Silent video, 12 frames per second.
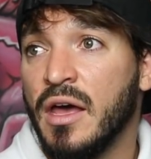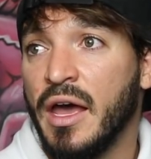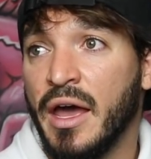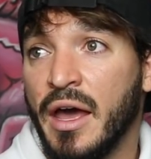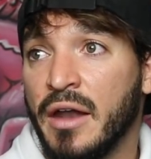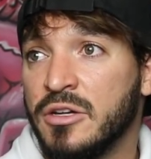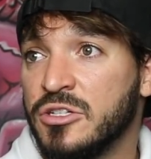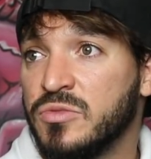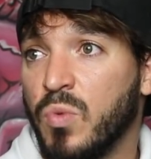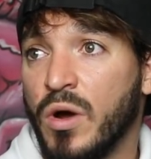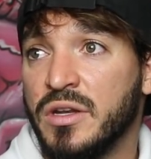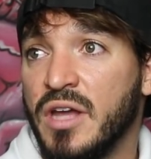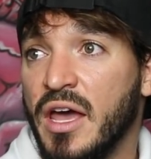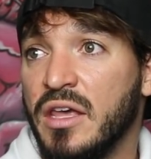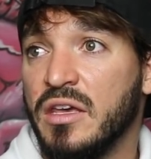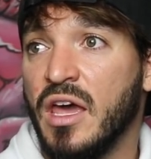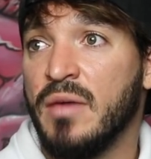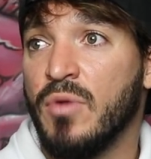And just one day
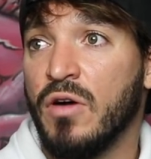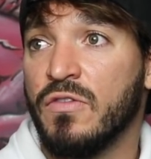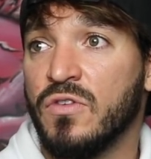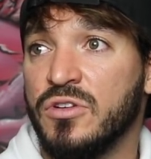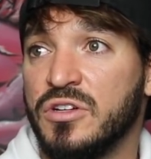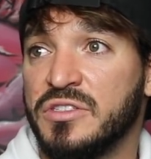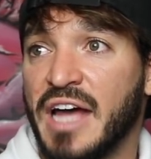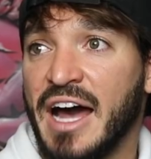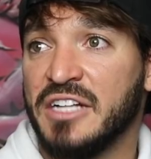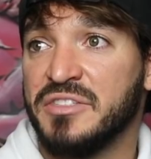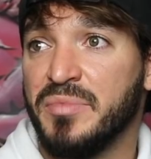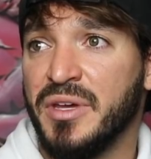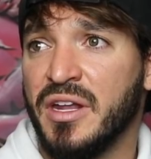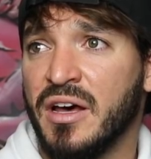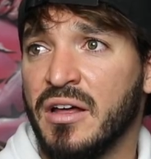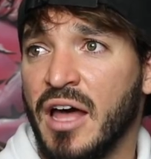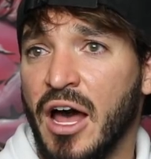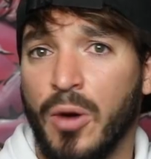he came over and just asked me
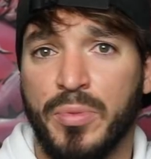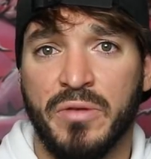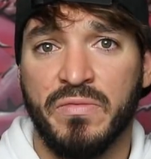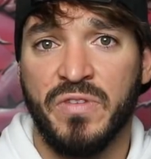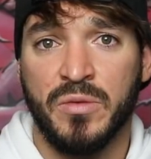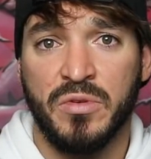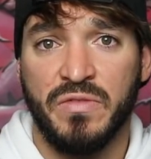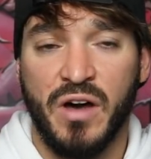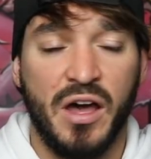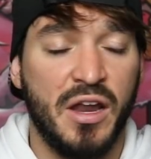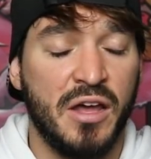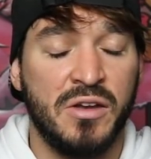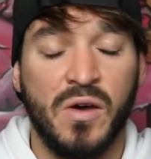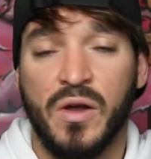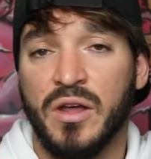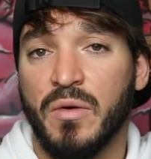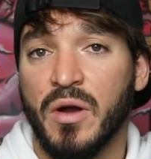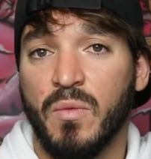to help him film a Vine. I had no
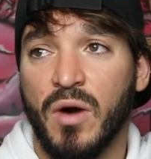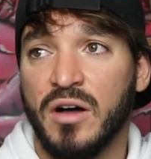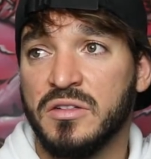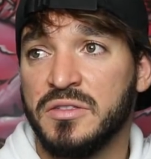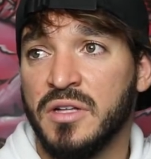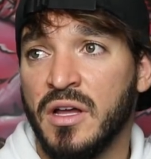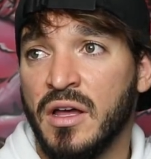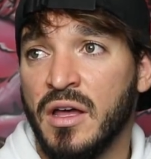idea what it was.